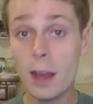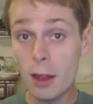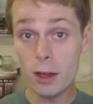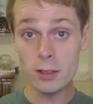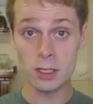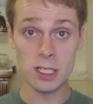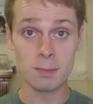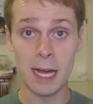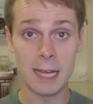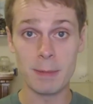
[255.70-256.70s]
Now those are
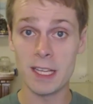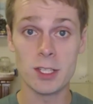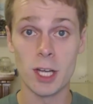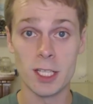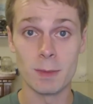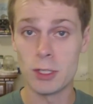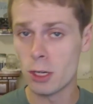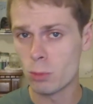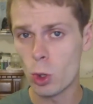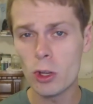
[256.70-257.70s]
just my best judgments.
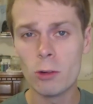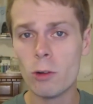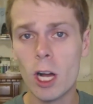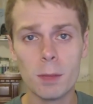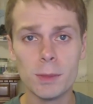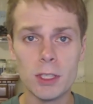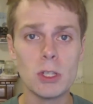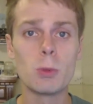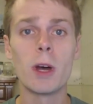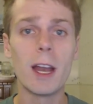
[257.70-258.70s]
You're more than welcome to
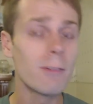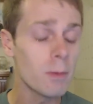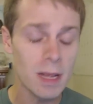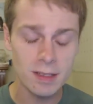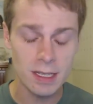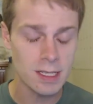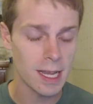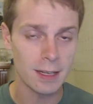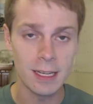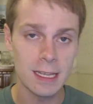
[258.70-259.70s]
use whatever mixing
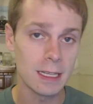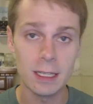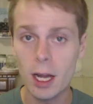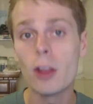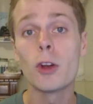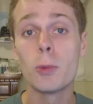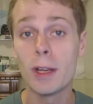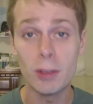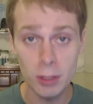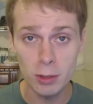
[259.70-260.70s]
technique and color
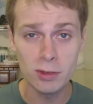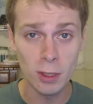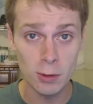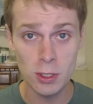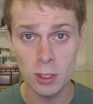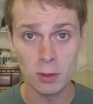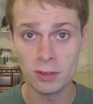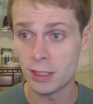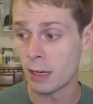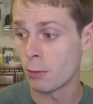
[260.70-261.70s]
wheel you so
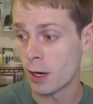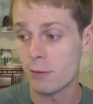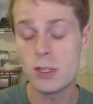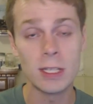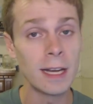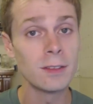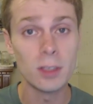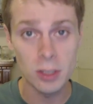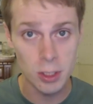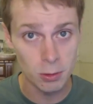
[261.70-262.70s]
choose to get whatever shades
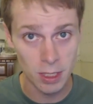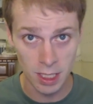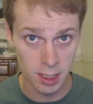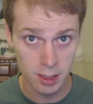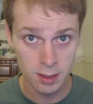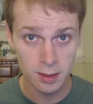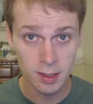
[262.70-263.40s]
that you need.